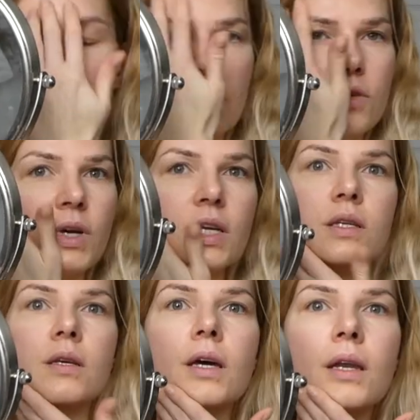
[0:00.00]

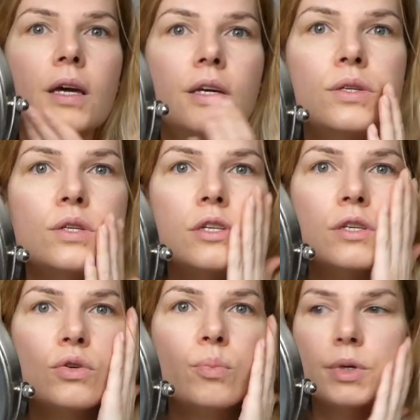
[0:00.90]
hydrated and
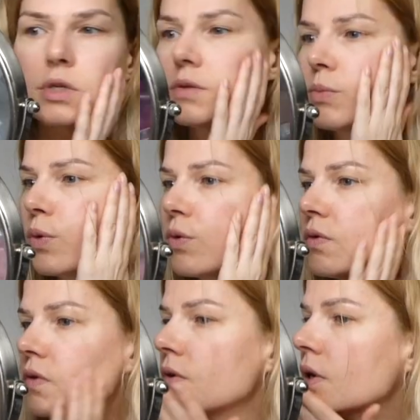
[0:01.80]
super
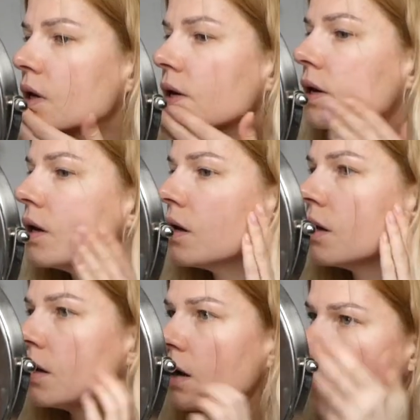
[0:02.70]
smooth.
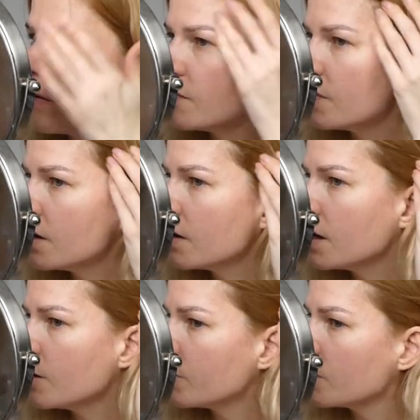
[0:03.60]
I'm very
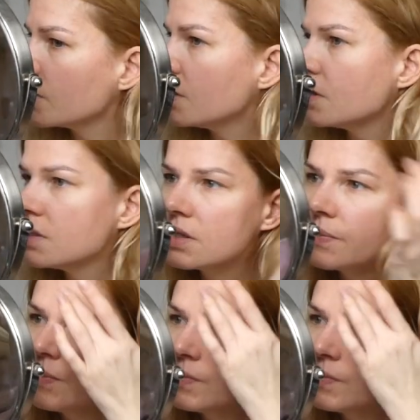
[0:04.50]
happy with this.